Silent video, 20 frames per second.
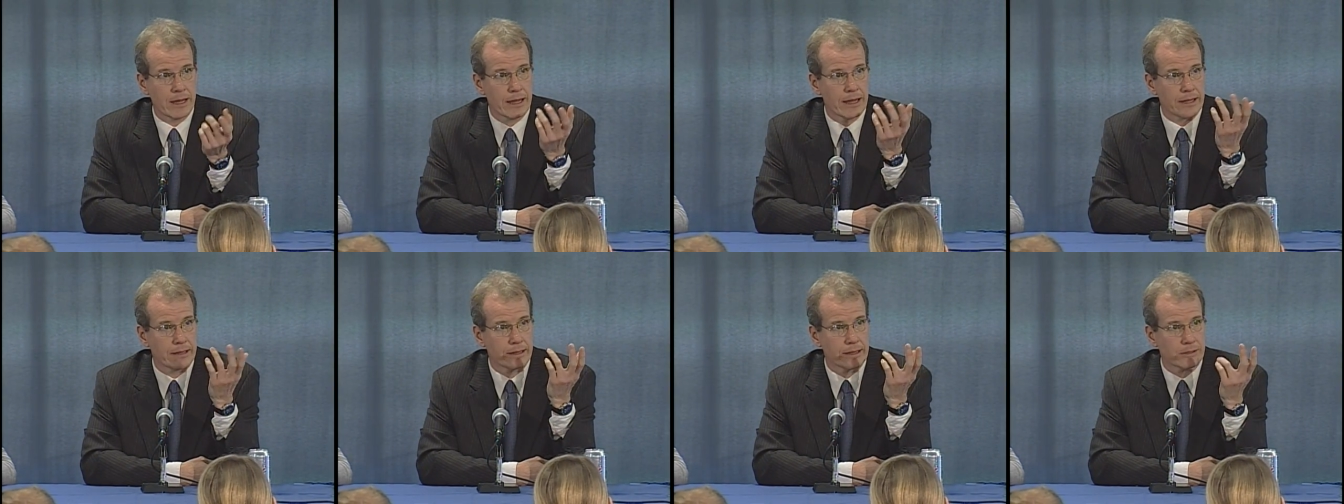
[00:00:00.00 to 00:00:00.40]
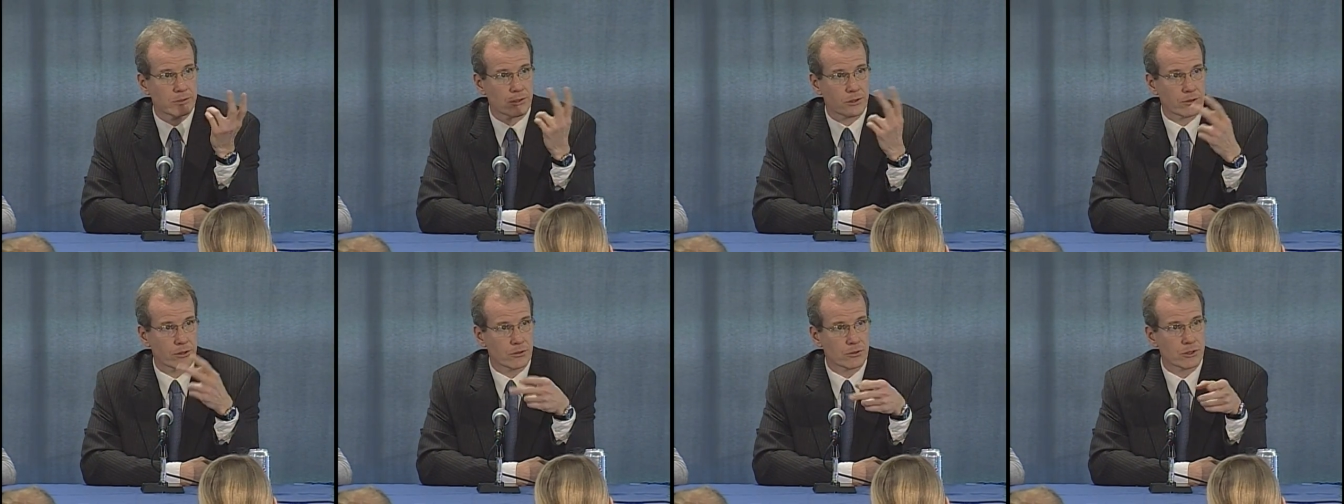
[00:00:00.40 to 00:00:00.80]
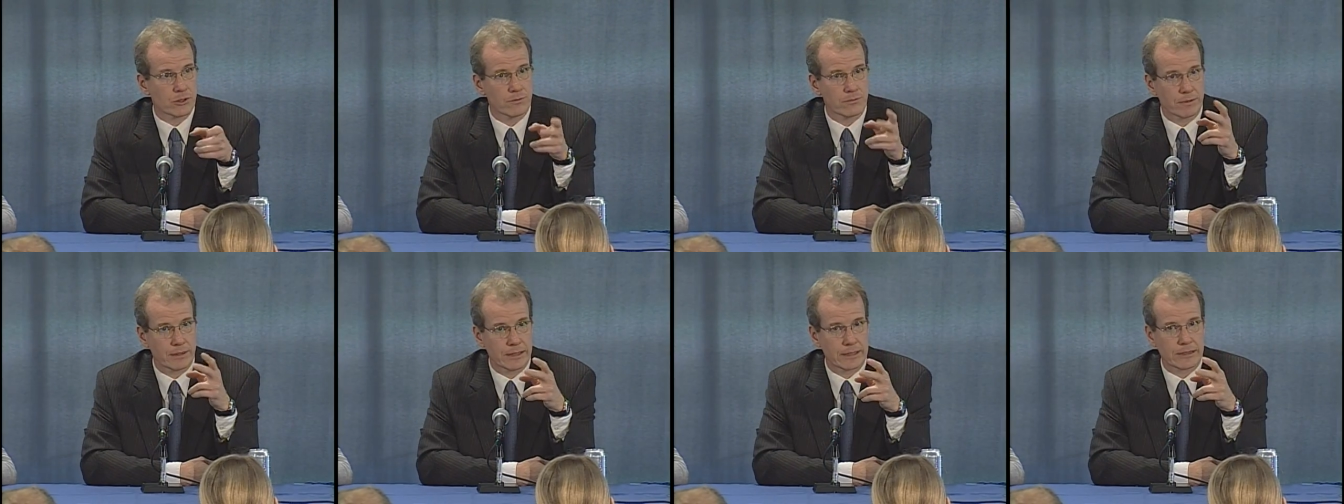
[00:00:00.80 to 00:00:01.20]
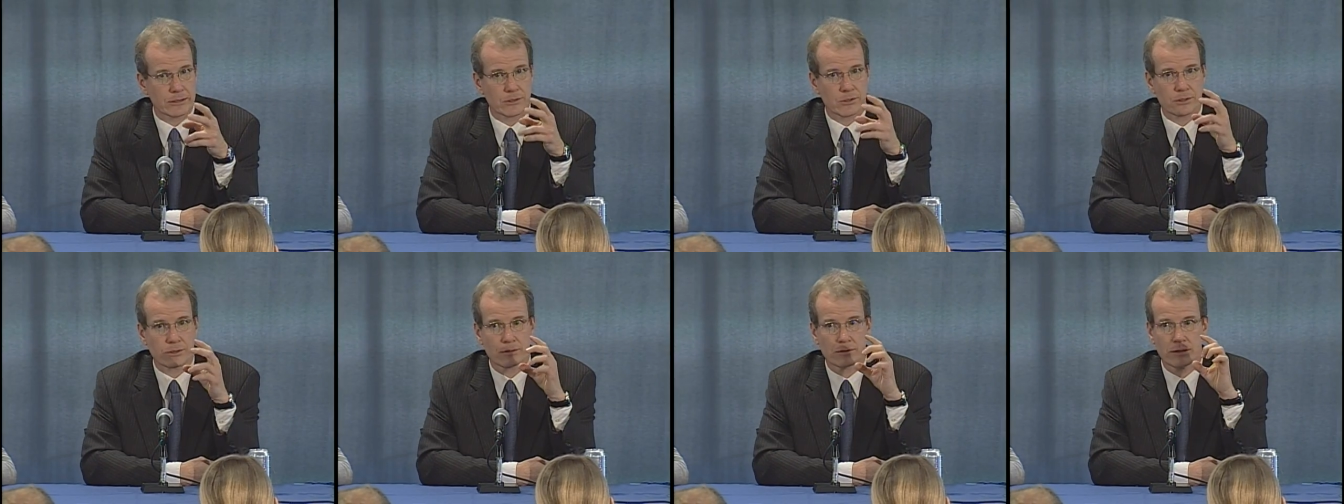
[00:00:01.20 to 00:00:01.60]
And, and so those two
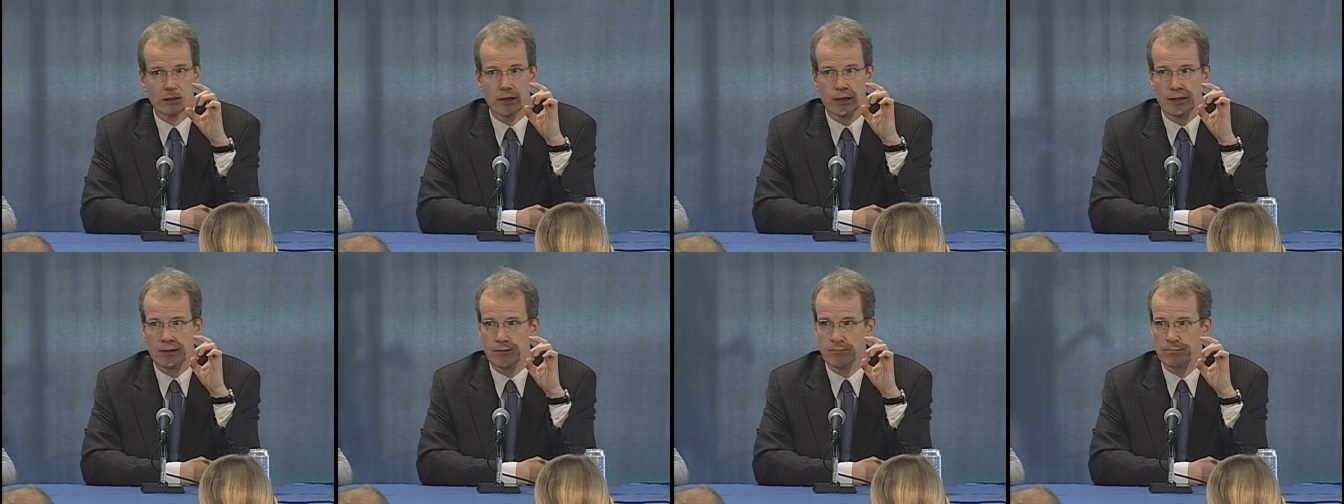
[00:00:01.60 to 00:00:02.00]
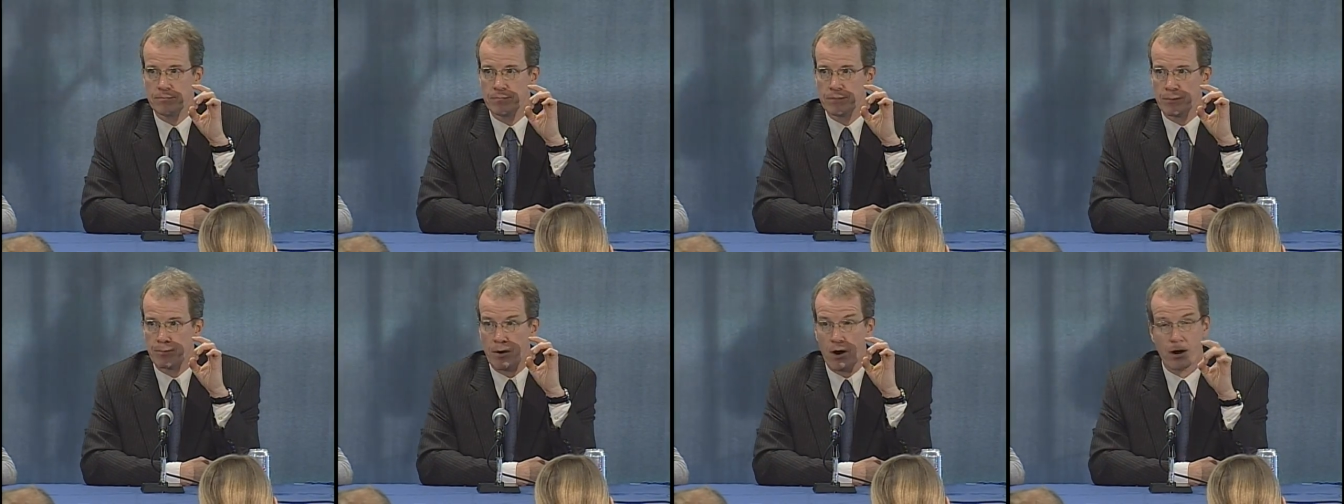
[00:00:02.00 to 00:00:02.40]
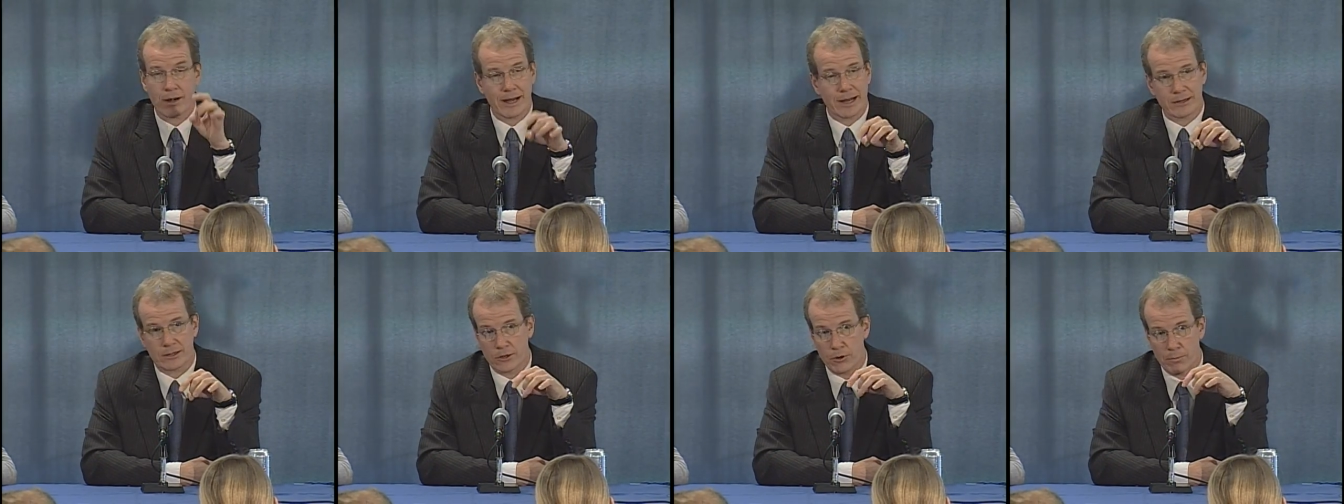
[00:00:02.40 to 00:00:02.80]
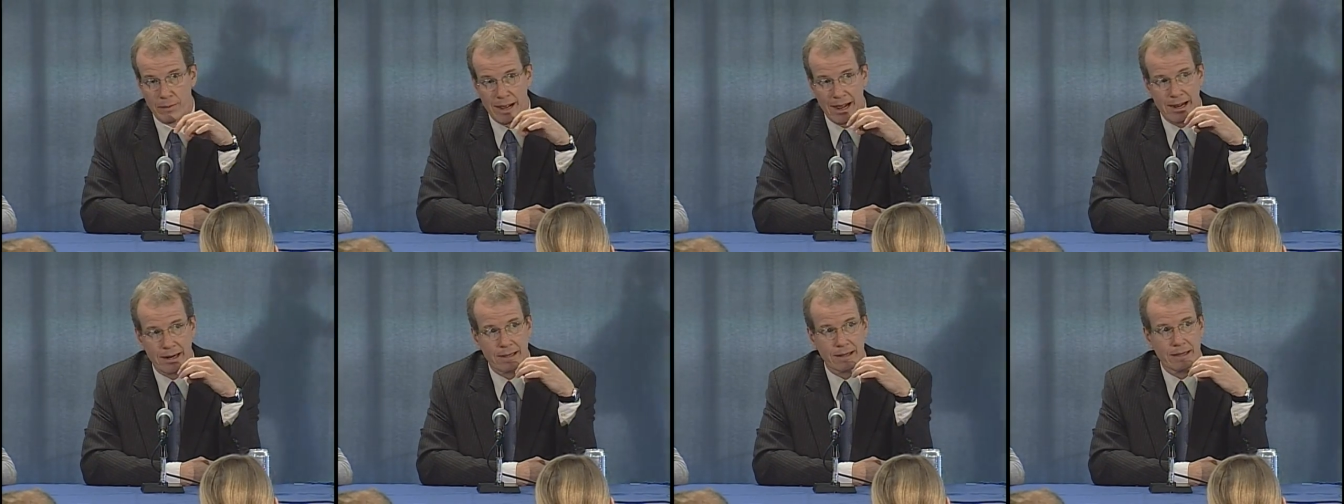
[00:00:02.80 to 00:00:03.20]
things, um, the party had to go
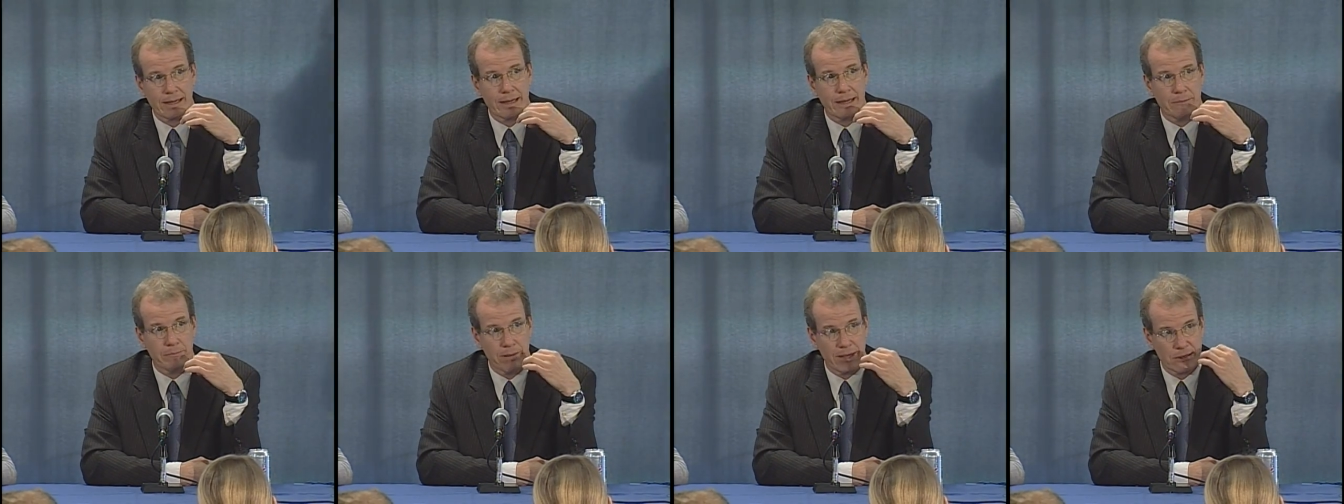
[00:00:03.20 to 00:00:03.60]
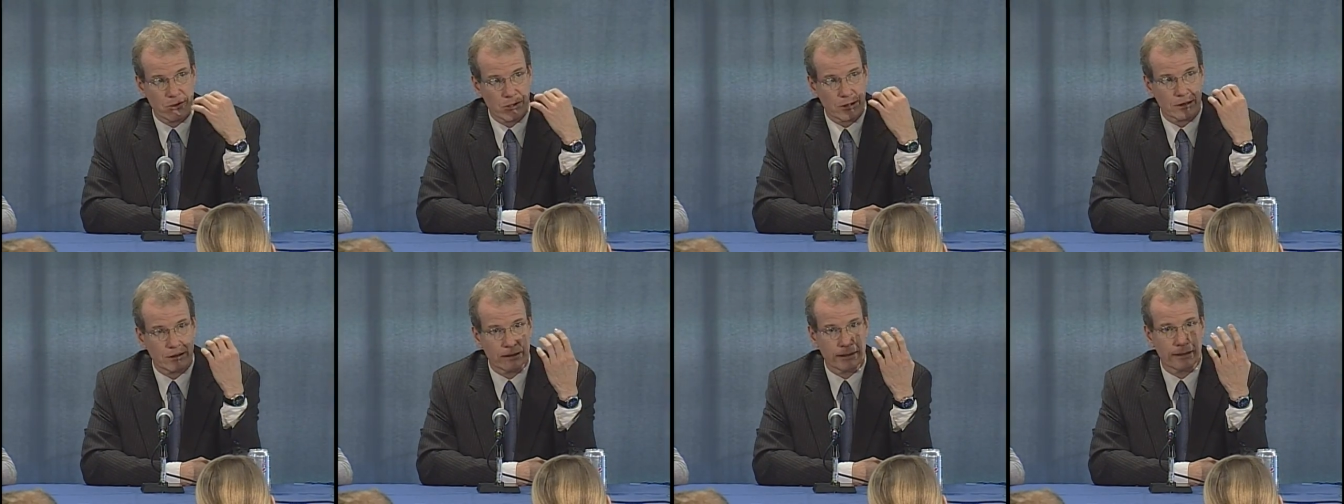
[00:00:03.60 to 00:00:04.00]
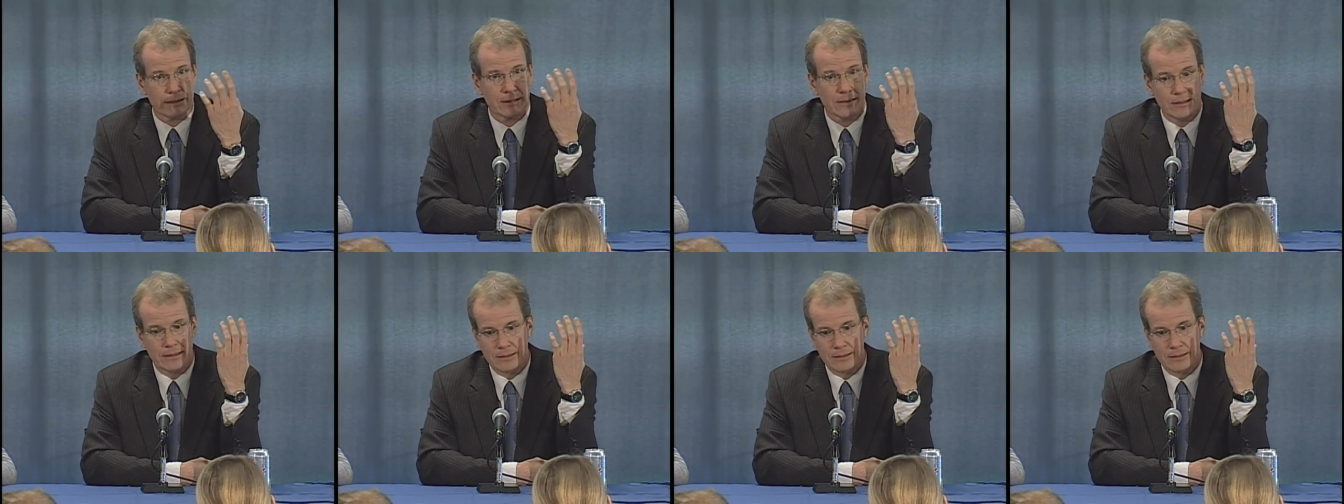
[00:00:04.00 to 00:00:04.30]
back and basically